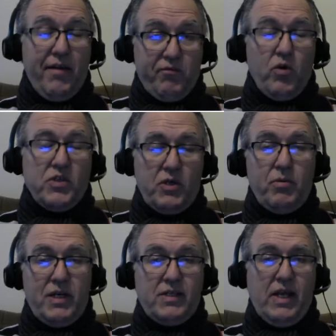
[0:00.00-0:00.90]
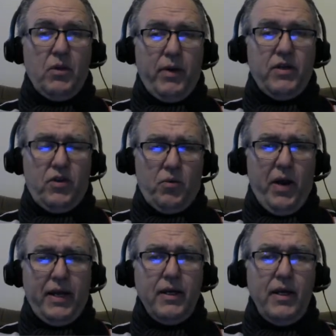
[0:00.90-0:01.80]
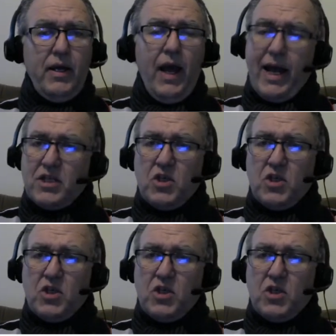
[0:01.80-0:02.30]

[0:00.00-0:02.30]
as the net force, so it would accelerate to the right,